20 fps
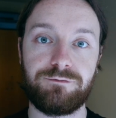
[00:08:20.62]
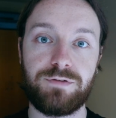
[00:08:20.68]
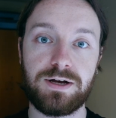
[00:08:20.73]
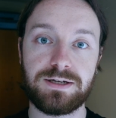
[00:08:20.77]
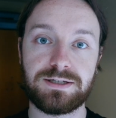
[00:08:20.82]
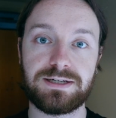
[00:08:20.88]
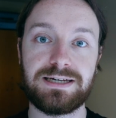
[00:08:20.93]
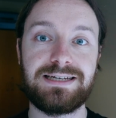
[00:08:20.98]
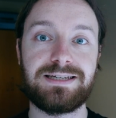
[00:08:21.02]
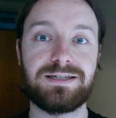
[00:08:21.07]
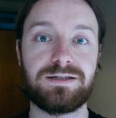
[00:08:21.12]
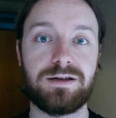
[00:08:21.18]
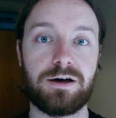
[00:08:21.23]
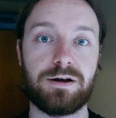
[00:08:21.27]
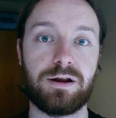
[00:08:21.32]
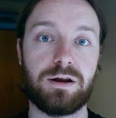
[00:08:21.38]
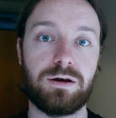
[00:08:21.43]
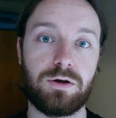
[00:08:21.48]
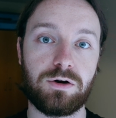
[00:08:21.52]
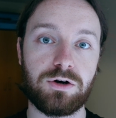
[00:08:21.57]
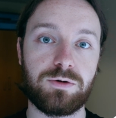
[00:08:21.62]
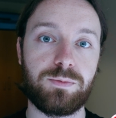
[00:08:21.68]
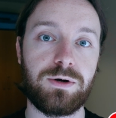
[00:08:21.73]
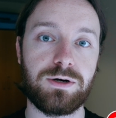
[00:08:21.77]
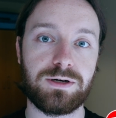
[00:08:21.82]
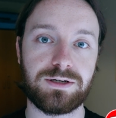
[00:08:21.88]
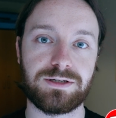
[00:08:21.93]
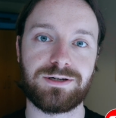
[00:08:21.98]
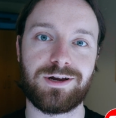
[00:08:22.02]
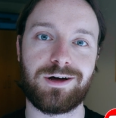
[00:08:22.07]
firstly, start a
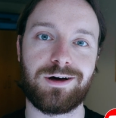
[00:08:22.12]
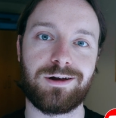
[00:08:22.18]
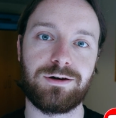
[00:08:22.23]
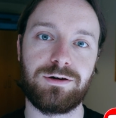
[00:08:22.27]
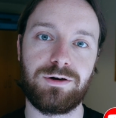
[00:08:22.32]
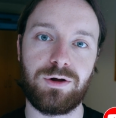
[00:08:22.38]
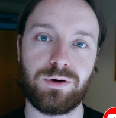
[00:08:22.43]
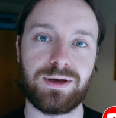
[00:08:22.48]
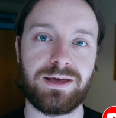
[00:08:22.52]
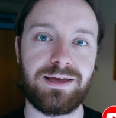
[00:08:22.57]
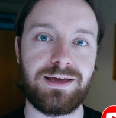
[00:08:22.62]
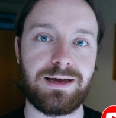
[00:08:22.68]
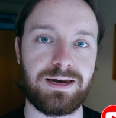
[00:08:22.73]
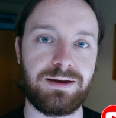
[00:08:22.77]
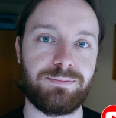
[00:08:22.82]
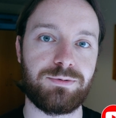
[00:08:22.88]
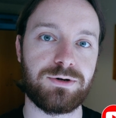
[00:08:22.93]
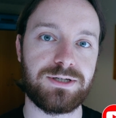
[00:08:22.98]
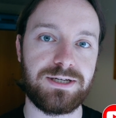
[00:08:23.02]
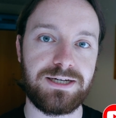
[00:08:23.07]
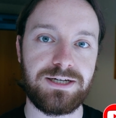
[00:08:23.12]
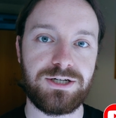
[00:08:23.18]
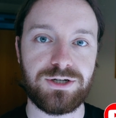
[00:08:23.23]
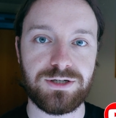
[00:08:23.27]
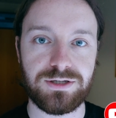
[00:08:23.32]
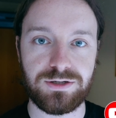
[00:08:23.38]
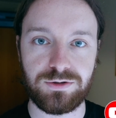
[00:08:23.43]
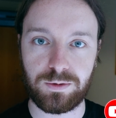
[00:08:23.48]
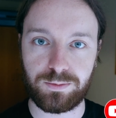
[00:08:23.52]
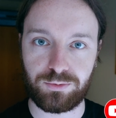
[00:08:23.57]
logbook, start logging any
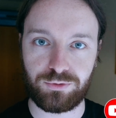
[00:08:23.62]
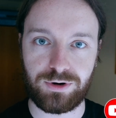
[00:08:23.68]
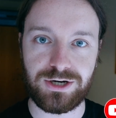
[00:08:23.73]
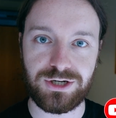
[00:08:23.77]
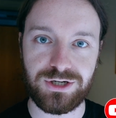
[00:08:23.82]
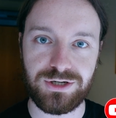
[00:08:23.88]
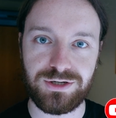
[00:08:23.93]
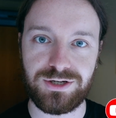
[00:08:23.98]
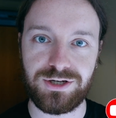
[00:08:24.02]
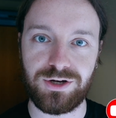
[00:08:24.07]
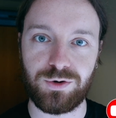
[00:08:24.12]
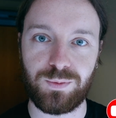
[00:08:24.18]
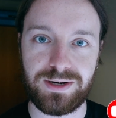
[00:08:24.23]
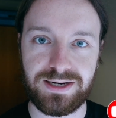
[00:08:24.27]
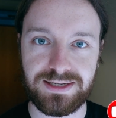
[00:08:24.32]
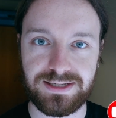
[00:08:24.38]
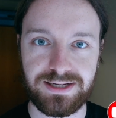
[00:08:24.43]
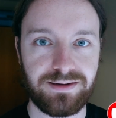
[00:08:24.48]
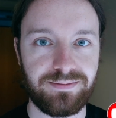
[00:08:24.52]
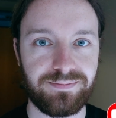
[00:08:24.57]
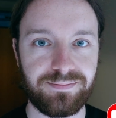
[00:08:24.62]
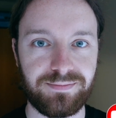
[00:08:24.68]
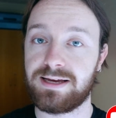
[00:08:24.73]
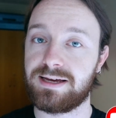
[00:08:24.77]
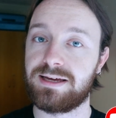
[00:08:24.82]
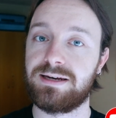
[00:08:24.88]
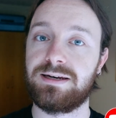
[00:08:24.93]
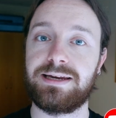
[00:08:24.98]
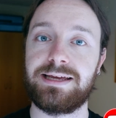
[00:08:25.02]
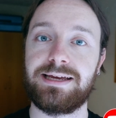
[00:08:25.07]
procedures and operations that you're witnessing.
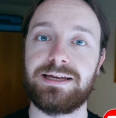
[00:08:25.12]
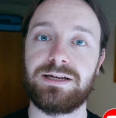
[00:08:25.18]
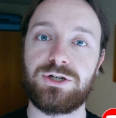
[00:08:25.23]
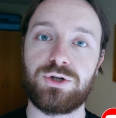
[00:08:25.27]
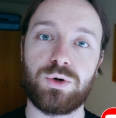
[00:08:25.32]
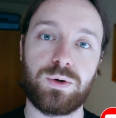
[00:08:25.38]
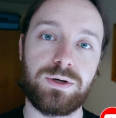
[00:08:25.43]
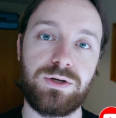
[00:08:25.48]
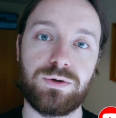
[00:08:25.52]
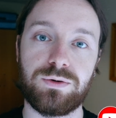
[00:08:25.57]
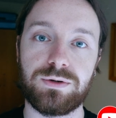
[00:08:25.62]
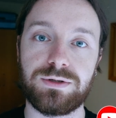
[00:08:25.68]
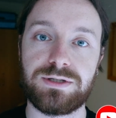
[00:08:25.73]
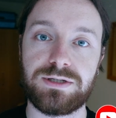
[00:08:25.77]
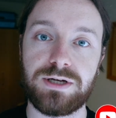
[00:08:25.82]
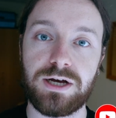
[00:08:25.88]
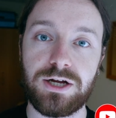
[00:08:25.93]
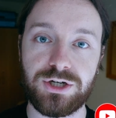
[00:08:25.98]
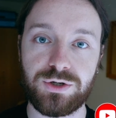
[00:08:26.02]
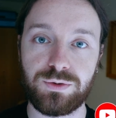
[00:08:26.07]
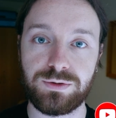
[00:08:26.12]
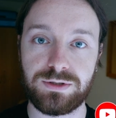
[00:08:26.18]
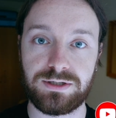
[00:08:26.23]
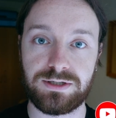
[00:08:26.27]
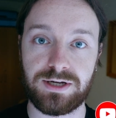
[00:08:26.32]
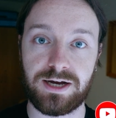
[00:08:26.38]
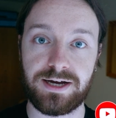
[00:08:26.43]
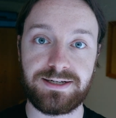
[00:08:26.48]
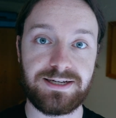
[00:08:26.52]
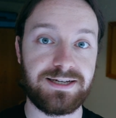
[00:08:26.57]
Secondly, join your surgical
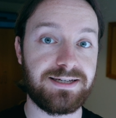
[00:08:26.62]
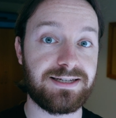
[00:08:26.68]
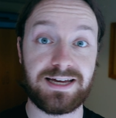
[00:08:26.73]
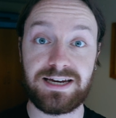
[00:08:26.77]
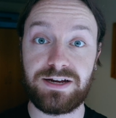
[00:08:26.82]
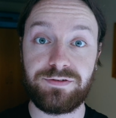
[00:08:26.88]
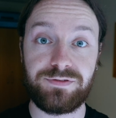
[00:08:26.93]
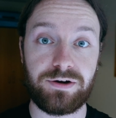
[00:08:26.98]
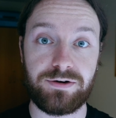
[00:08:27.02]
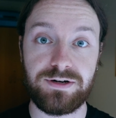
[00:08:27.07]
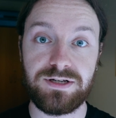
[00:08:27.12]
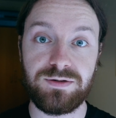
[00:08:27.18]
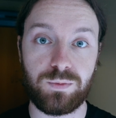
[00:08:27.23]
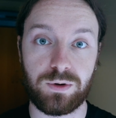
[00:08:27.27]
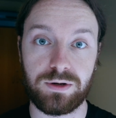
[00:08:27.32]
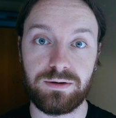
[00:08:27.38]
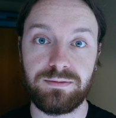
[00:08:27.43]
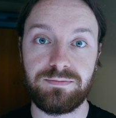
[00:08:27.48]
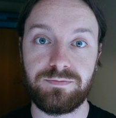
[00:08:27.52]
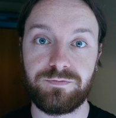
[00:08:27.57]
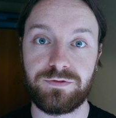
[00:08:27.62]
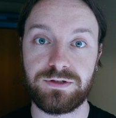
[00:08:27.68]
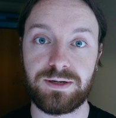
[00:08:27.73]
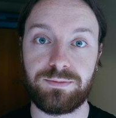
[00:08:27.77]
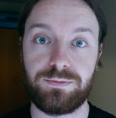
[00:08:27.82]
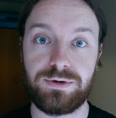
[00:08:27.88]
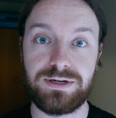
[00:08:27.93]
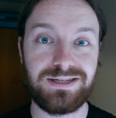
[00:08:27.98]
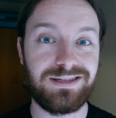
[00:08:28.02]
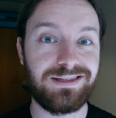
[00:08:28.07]
societies, and if there isn't one for
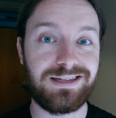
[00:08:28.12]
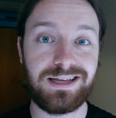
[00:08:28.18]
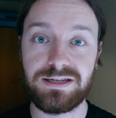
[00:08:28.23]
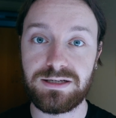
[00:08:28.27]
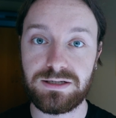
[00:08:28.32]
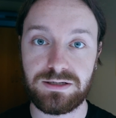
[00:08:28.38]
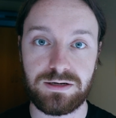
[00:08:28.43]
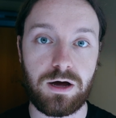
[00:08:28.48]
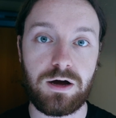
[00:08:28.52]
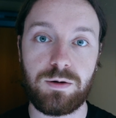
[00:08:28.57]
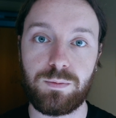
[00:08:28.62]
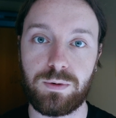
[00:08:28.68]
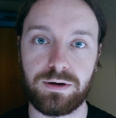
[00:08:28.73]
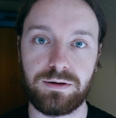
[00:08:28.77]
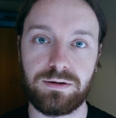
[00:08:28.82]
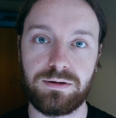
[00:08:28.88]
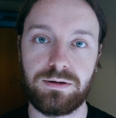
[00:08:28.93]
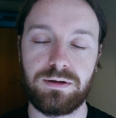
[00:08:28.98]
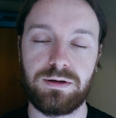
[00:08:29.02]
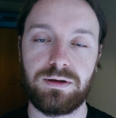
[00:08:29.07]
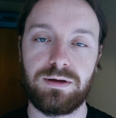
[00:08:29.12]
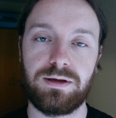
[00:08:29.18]
some reason, then start one.